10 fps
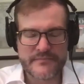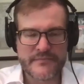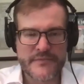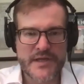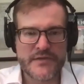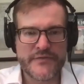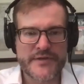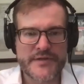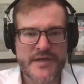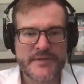Thank you for
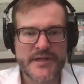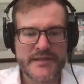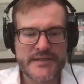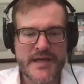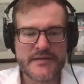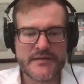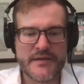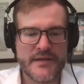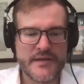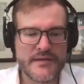your time today, Tad.
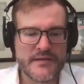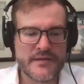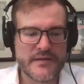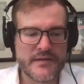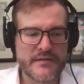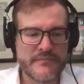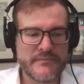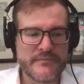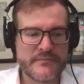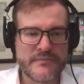And